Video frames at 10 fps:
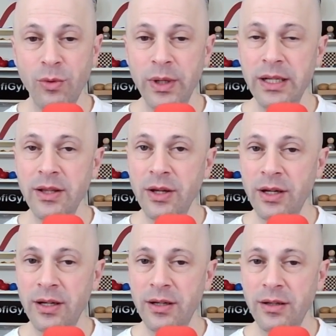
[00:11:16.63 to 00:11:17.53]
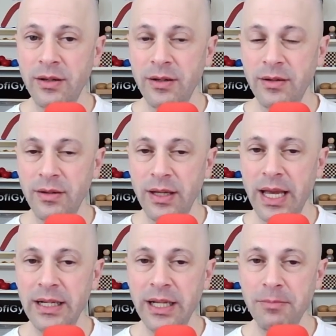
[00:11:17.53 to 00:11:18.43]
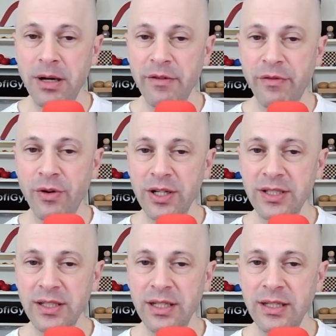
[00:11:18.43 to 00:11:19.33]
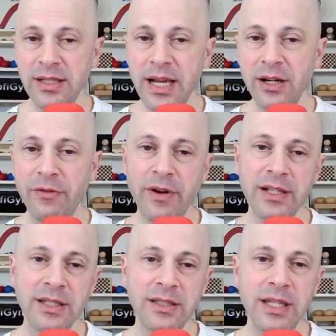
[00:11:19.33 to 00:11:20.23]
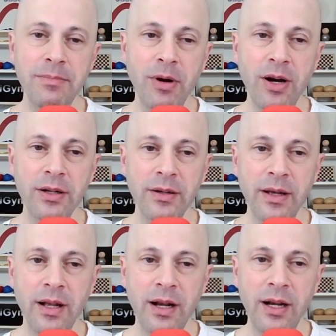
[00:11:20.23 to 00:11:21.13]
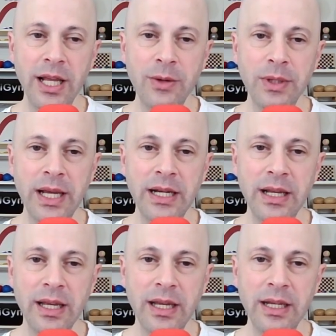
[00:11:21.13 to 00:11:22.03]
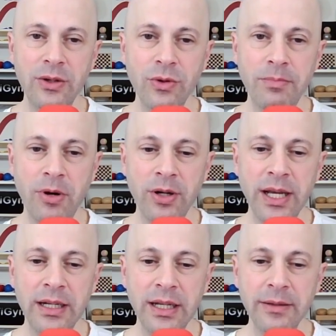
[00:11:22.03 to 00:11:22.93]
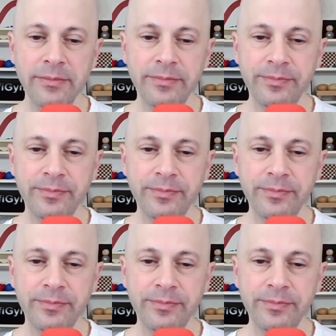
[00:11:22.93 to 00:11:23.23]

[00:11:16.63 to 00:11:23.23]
win the ending by force. He sacrificed his d-pawn, liquidating into a pawn ending.